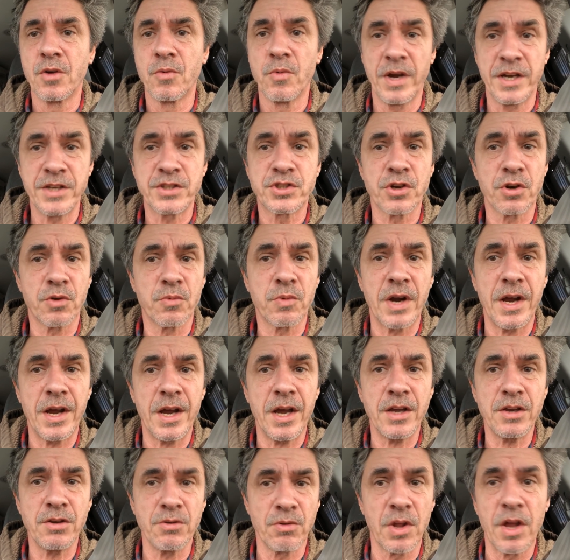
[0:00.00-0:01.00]
Rachael
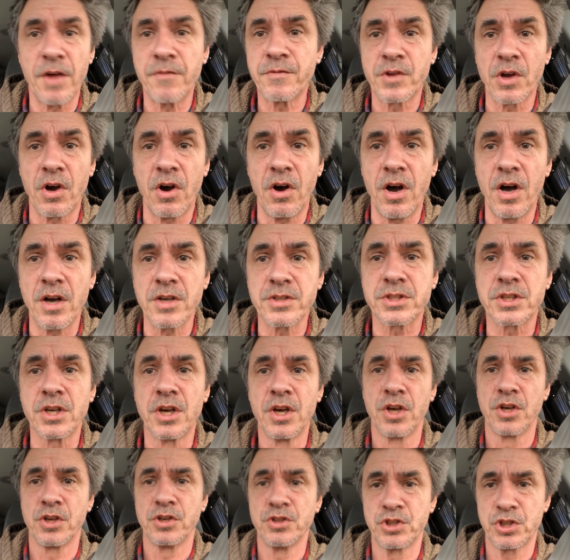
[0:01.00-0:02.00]
Ray, you love dogs?
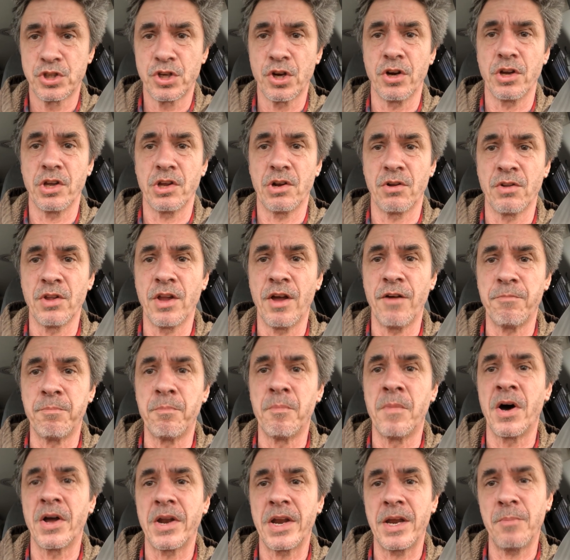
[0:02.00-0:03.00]
You sure you don't love
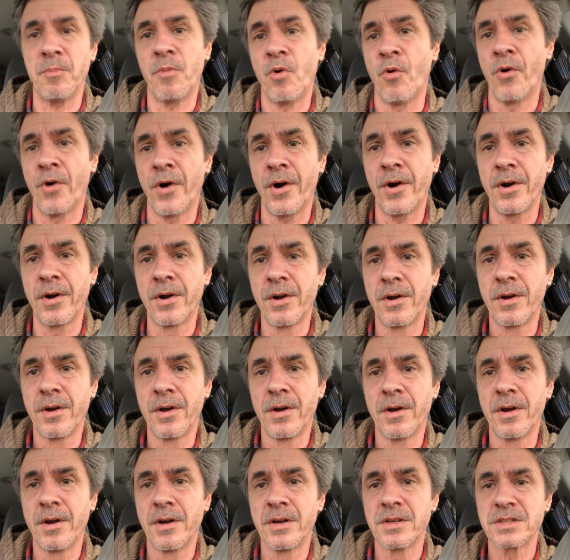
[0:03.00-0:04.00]
money more?
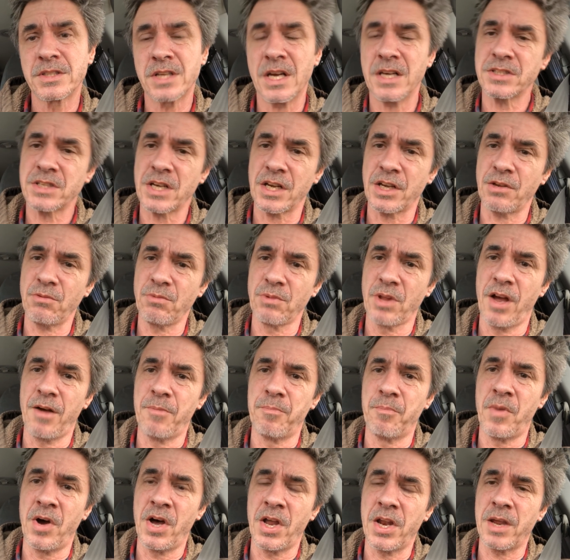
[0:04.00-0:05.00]
Sounds like you
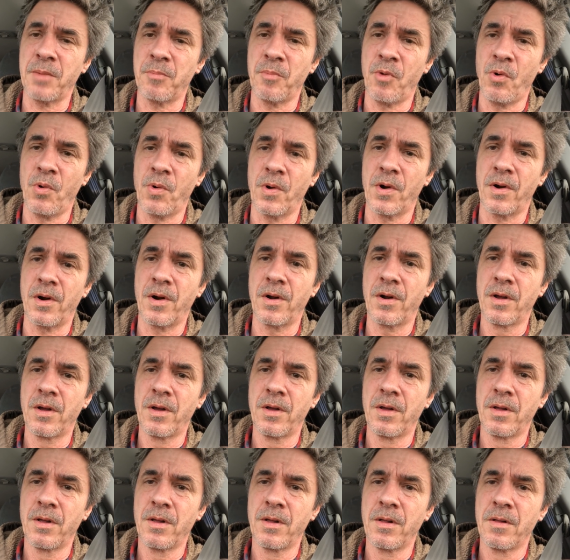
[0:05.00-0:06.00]
love money more.
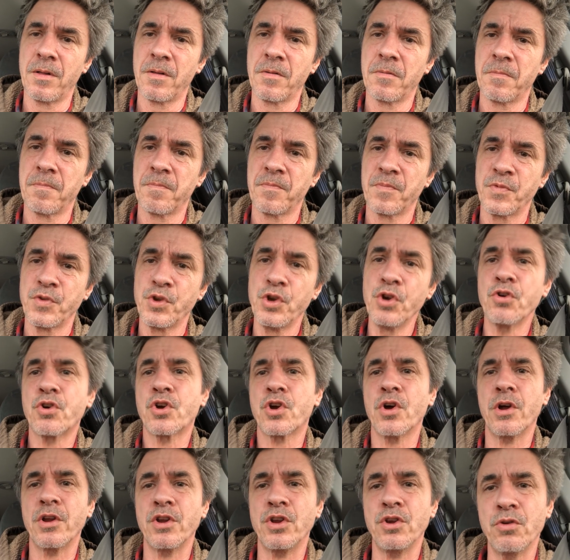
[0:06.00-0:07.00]
You
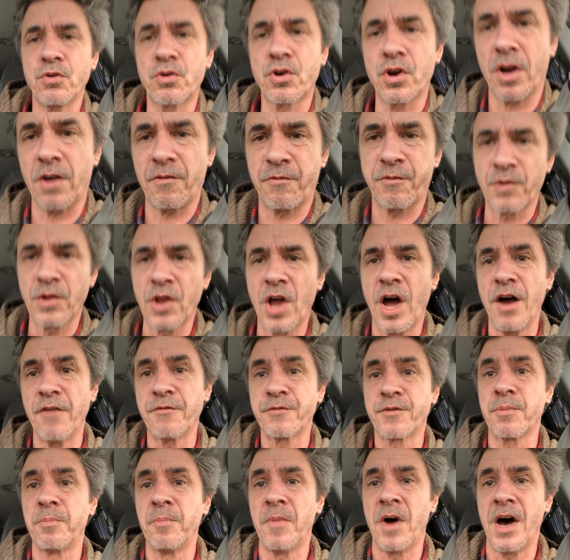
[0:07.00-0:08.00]
could have
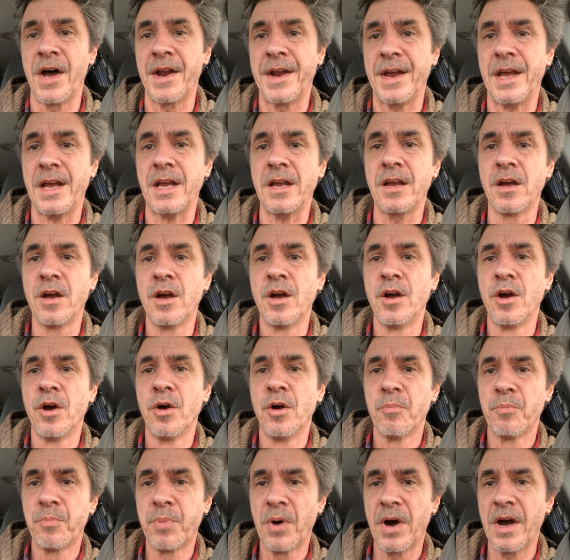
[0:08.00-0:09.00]
loved money,
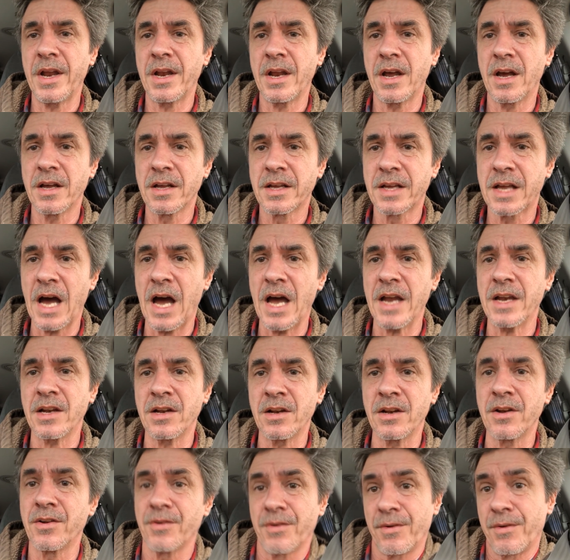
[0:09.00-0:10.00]
but
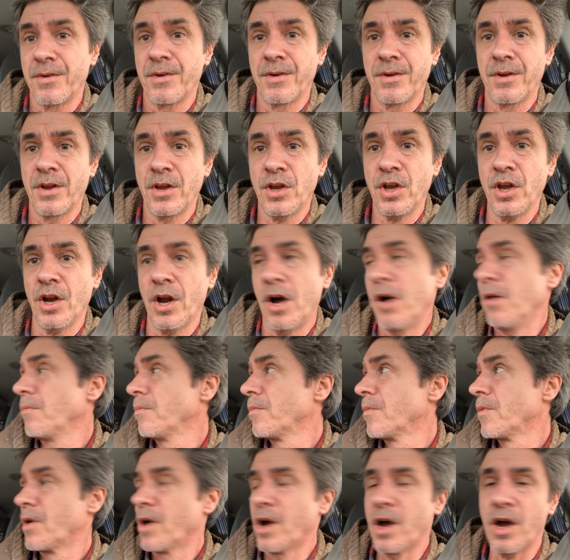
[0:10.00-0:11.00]
gotten, you
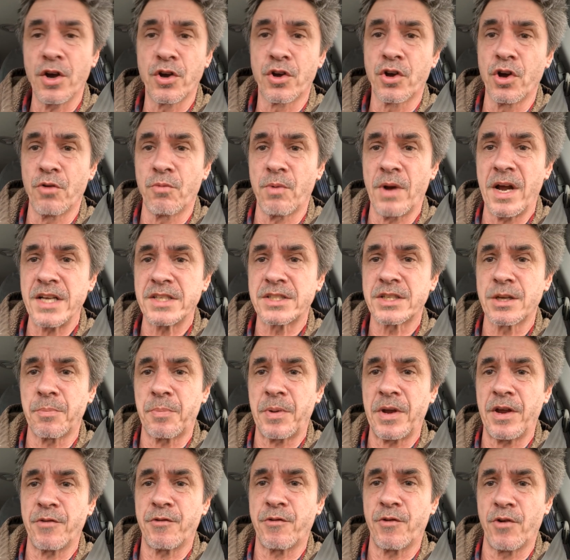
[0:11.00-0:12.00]
know, a good
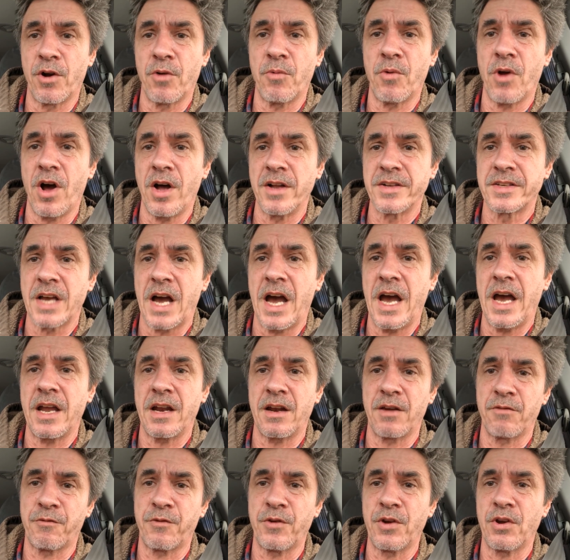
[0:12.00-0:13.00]
recipe for a raw
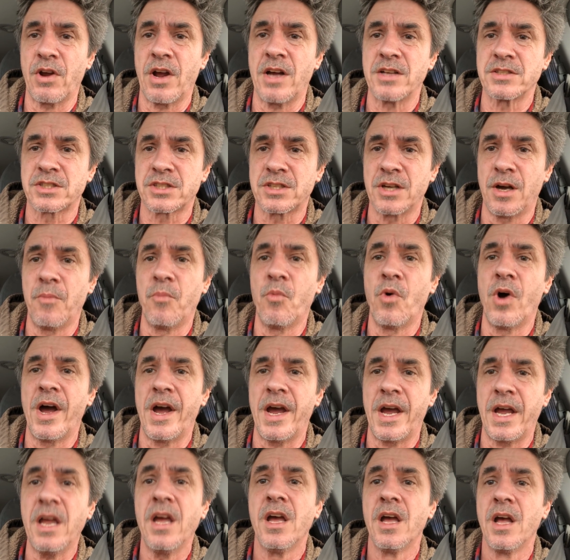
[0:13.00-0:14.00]
diet and figure out some
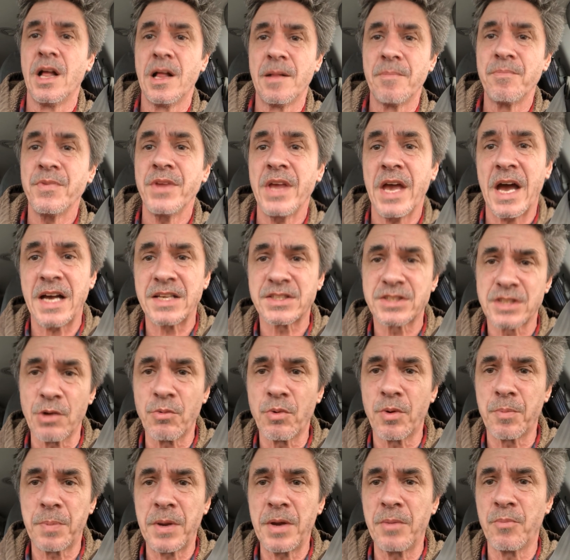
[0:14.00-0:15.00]
way. Yes,
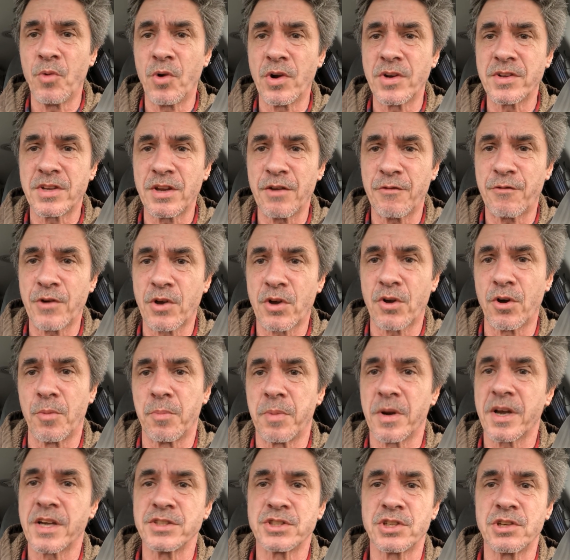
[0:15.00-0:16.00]
it would be more
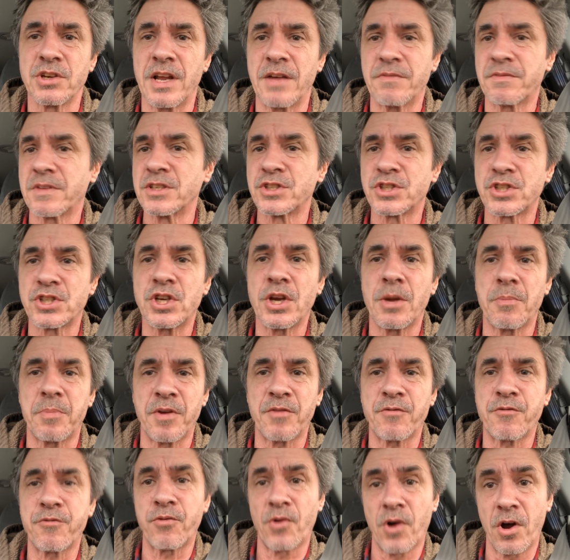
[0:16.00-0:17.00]
difficult because you'd have to
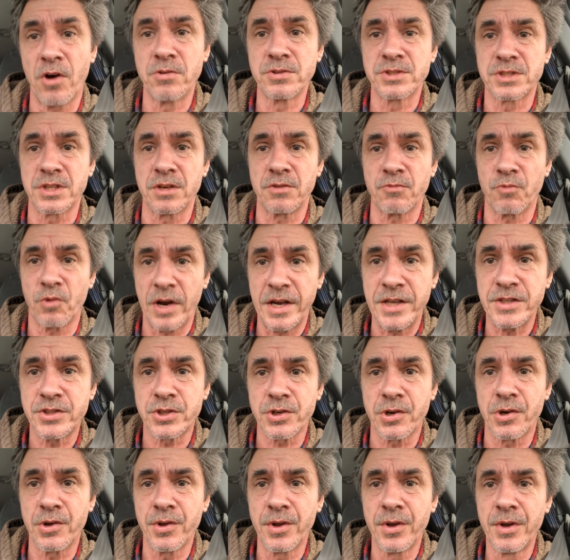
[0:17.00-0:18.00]
ship it frozen,
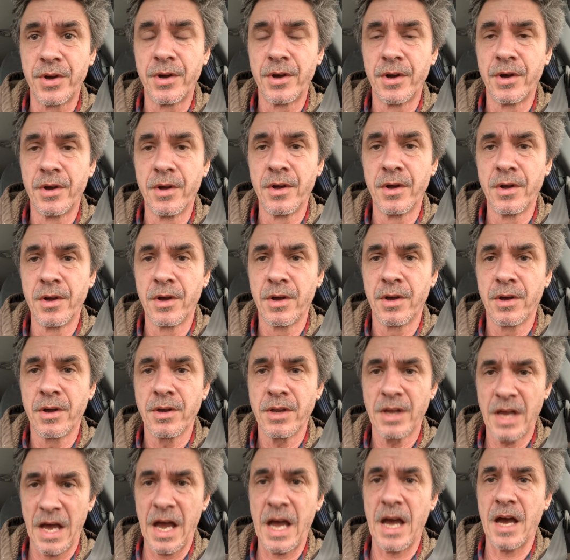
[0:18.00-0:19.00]
Rachel.
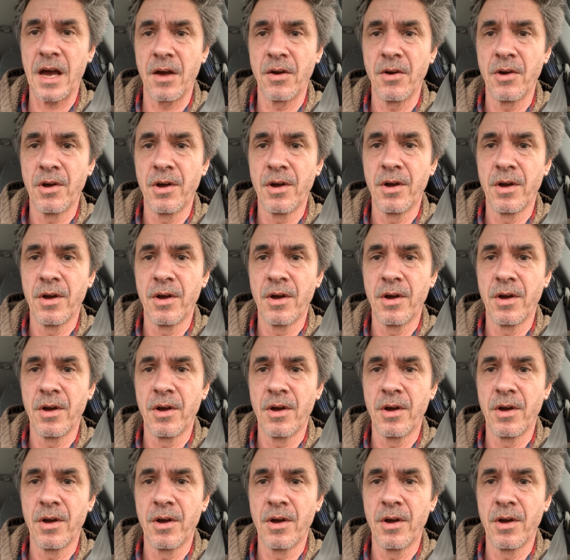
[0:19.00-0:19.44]
Yeah.